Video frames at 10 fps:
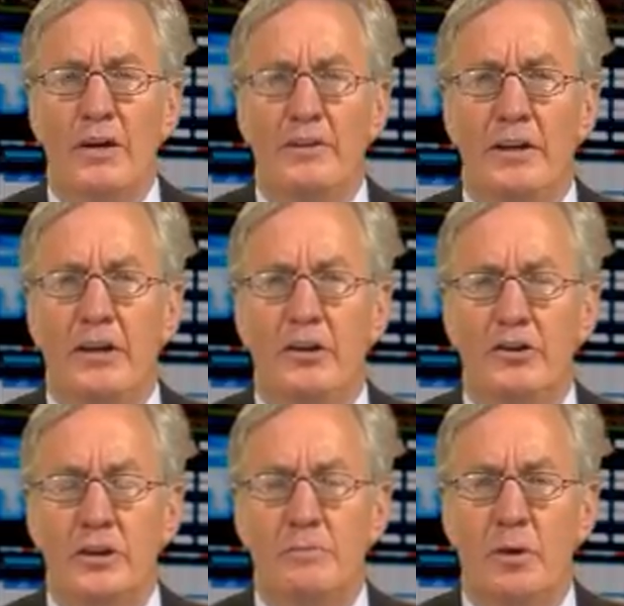that
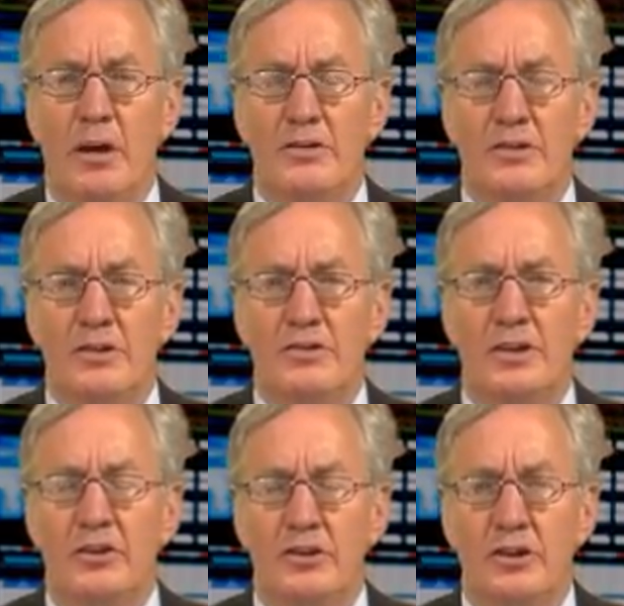energy prices
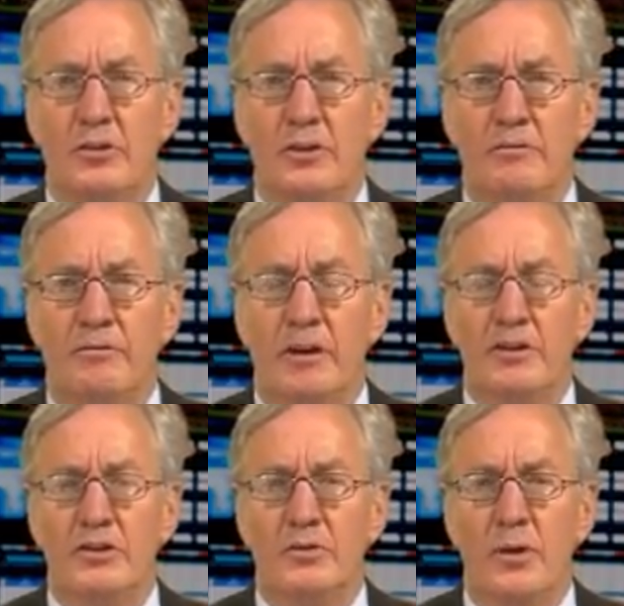and the general
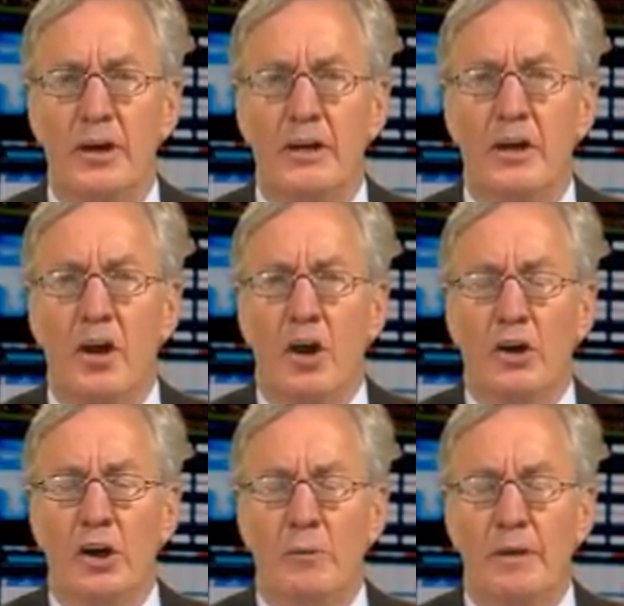inflation rate are
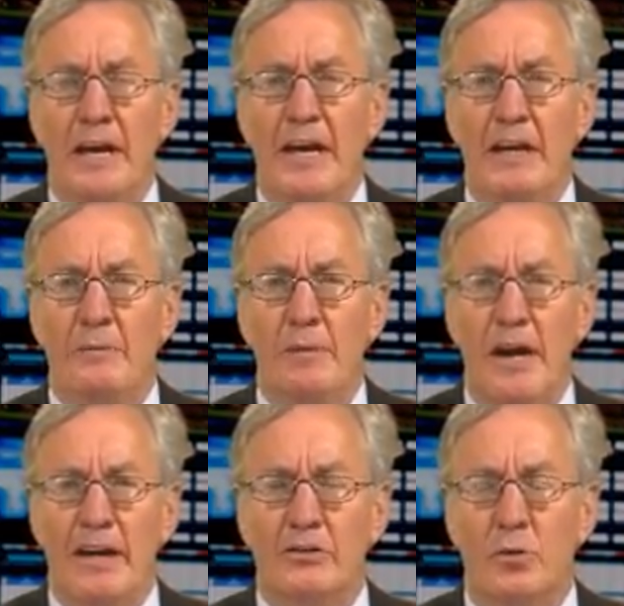going to be heading
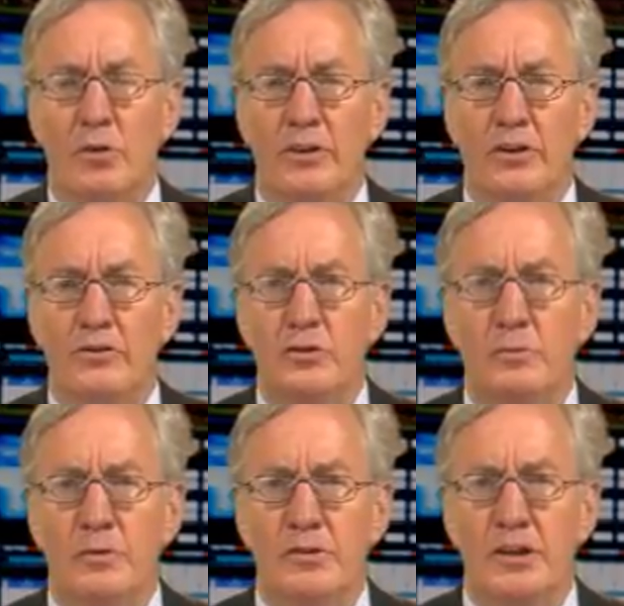back toward their
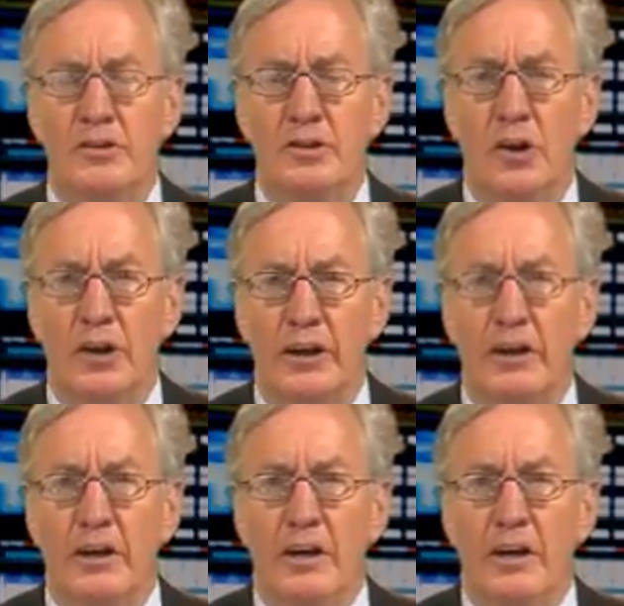2% target.